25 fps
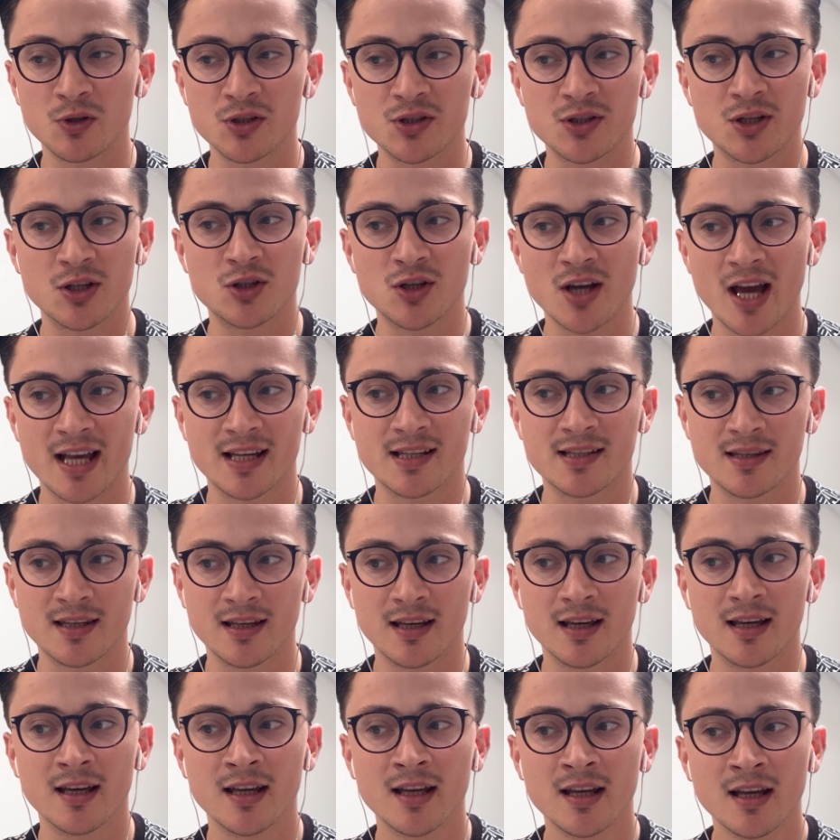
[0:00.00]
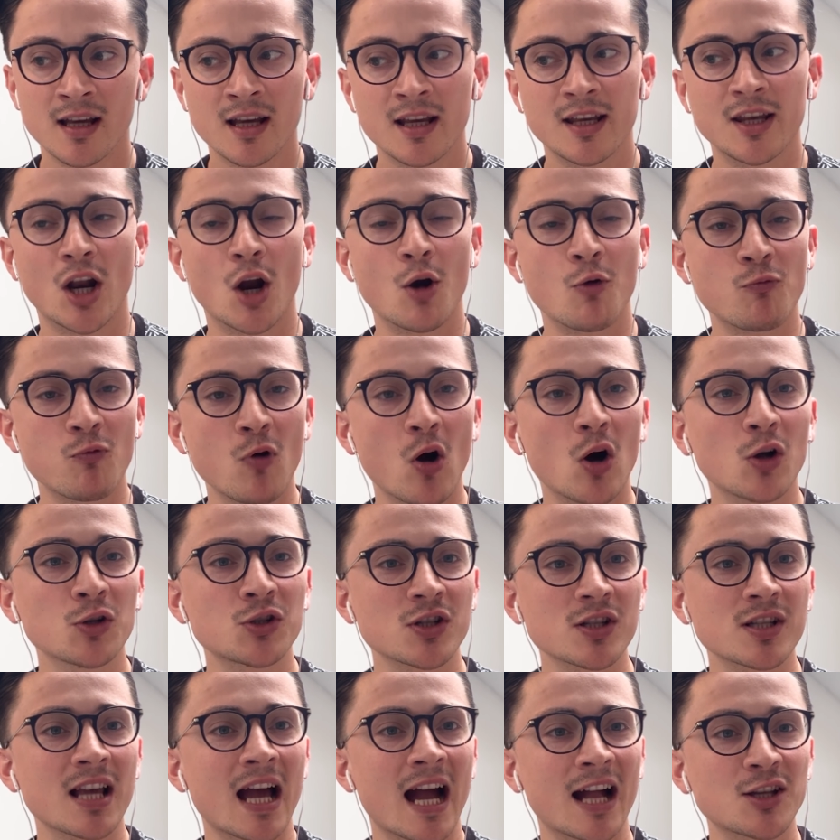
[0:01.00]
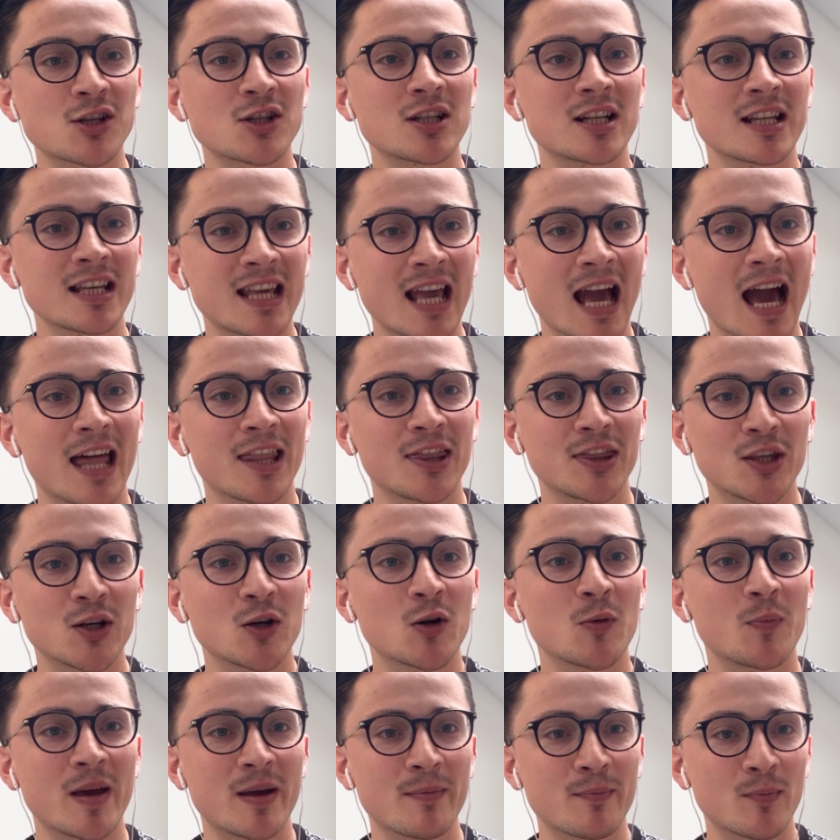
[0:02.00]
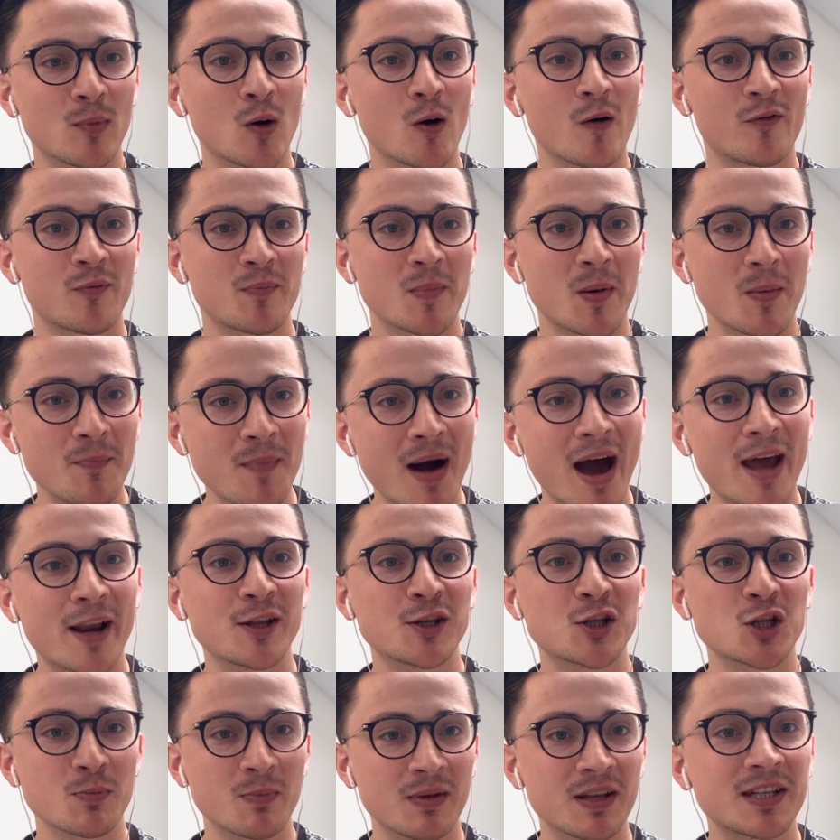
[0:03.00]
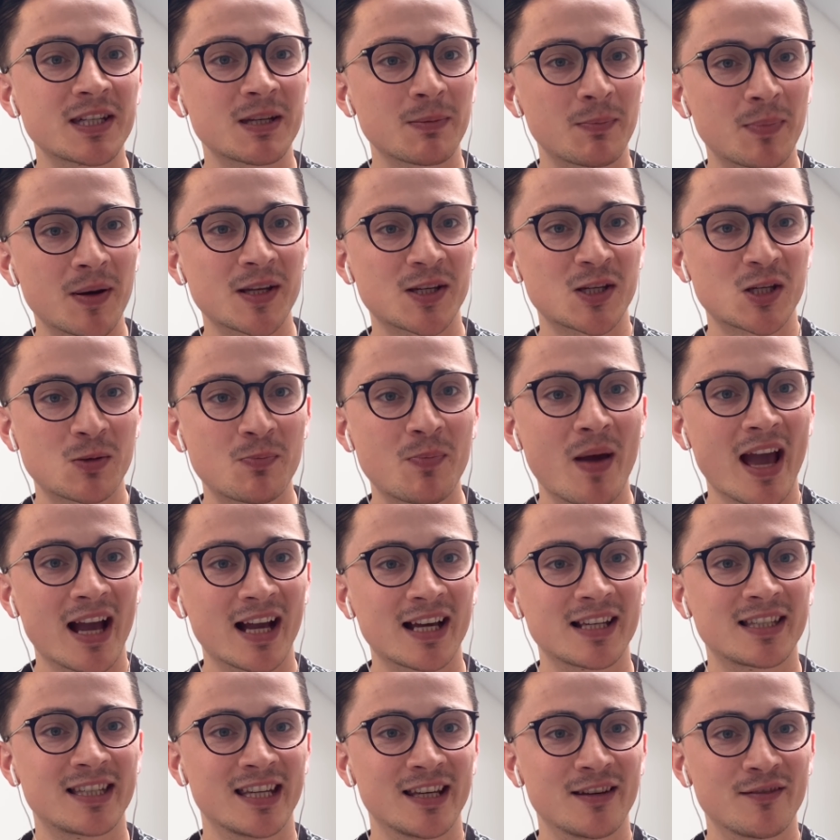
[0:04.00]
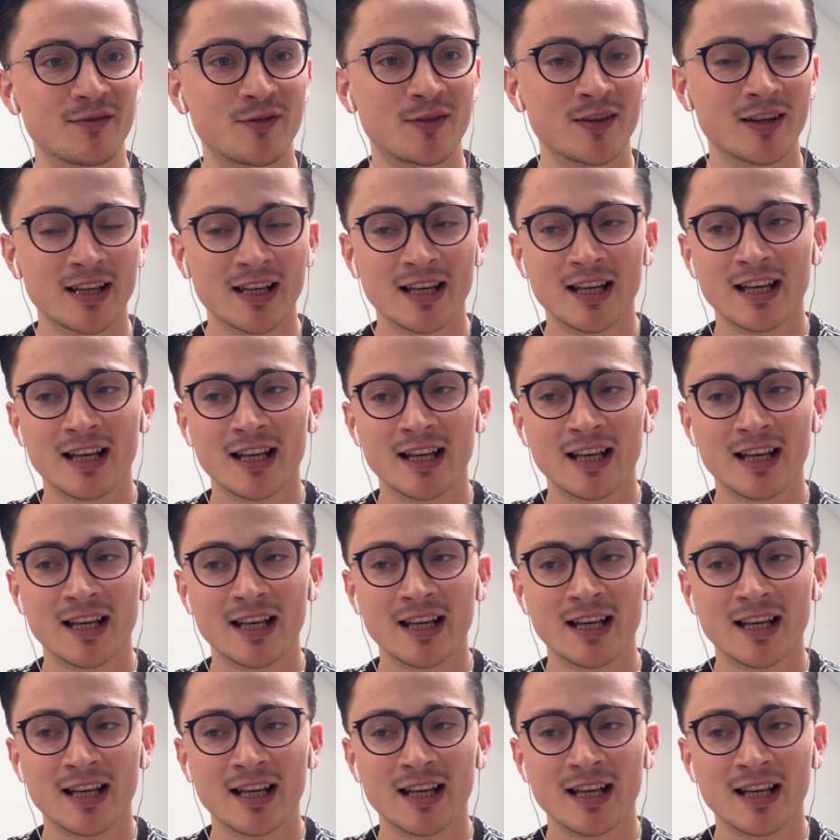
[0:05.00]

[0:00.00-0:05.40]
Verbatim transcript: which would suggest that, you know, Rodgers actually can do a bit more from a management perspective.